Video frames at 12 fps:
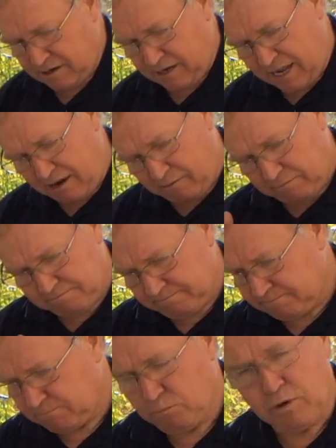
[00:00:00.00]
Now,
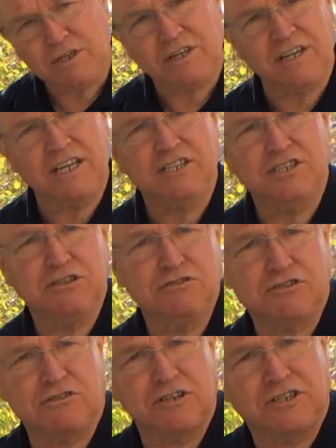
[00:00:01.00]
what do these two
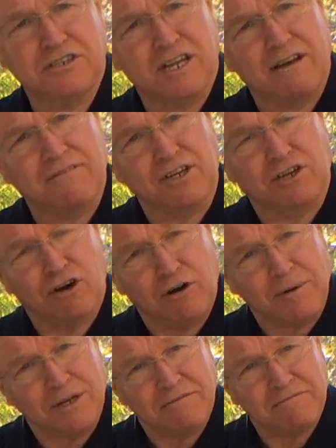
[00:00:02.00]
structures have in
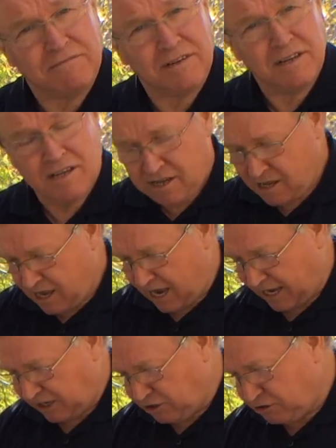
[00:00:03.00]
common,
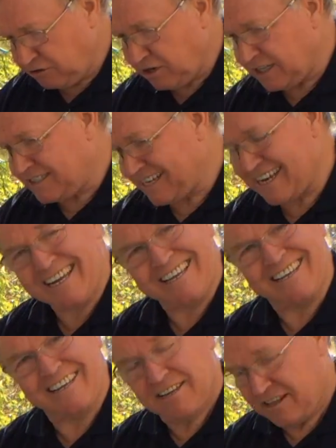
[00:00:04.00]
and could I take
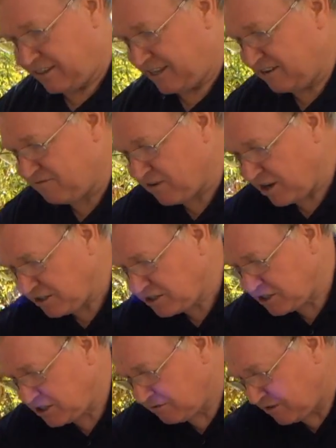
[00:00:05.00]
the
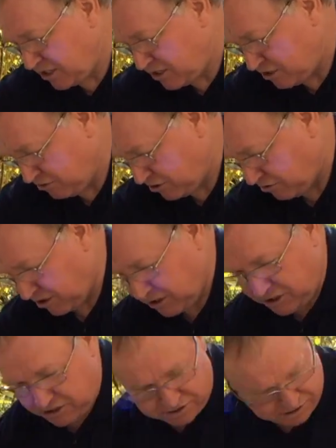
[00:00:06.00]
advantage of these two
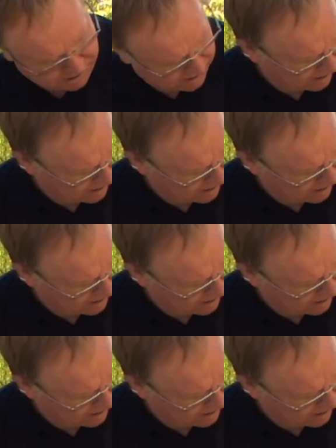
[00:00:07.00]
structures